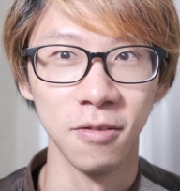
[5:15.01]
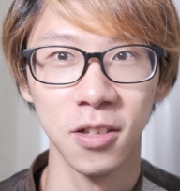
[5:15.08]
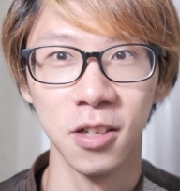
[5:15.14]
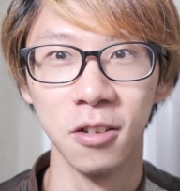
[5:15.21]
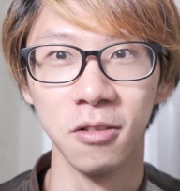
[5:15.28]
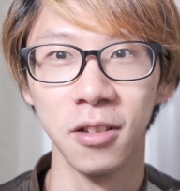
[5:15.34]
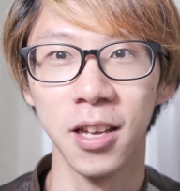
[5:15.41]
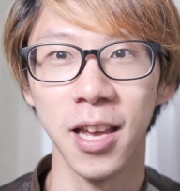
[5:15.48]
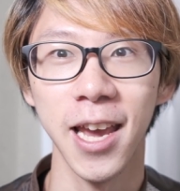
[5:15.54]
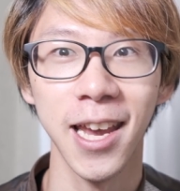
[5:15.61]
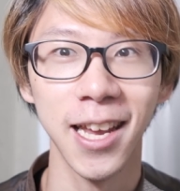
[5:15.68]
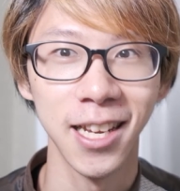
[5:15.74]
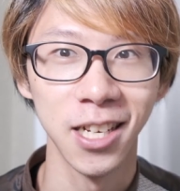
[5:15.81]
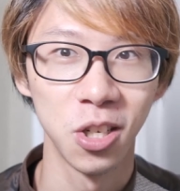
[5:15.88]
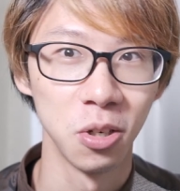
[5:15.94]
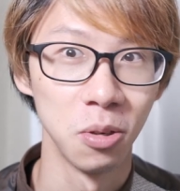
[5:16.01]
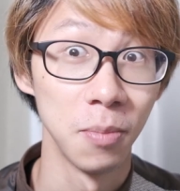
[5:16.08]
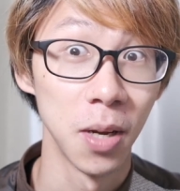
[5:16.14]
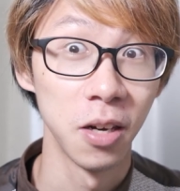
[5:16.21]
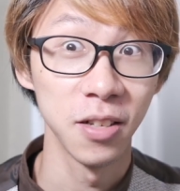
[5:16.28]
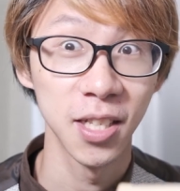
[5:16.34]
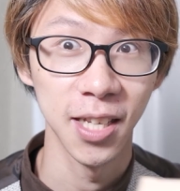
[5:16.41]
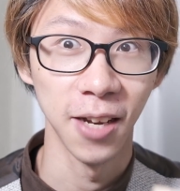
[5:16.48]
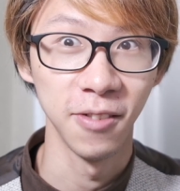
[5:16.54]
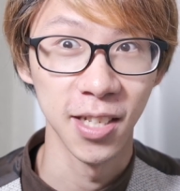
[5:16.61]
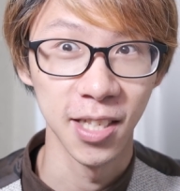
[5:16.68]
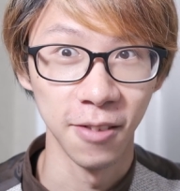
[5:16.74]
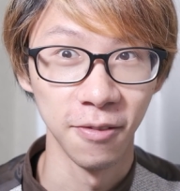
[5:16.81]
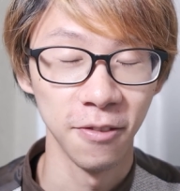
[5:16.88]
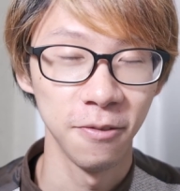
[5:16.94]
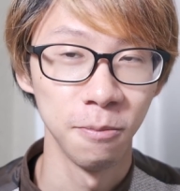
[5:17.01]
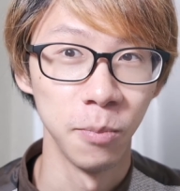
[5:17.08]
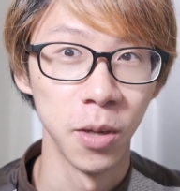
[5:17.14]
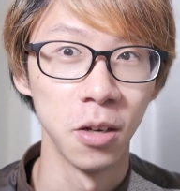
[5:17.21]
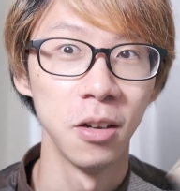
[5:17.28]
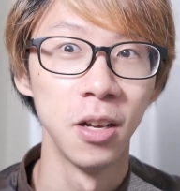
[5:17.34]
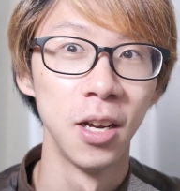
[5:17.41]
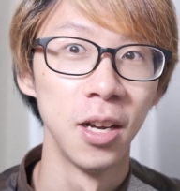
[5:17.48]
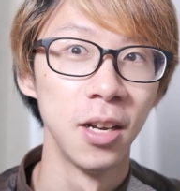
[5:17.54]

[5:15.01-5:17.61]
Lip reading: So like 82 mil, 77 mil.